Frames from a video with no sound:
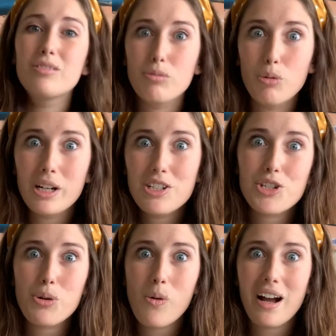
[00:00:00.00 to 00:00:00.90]
What is
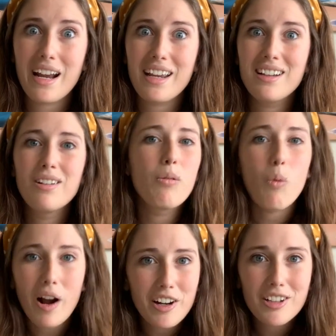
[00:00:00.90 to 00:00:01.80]
your why?
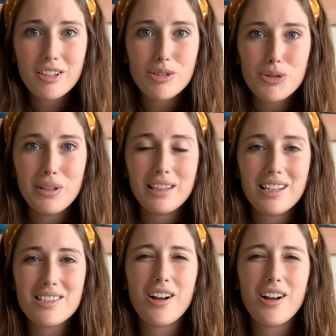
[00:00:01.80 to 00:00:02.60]
Why are you doing this?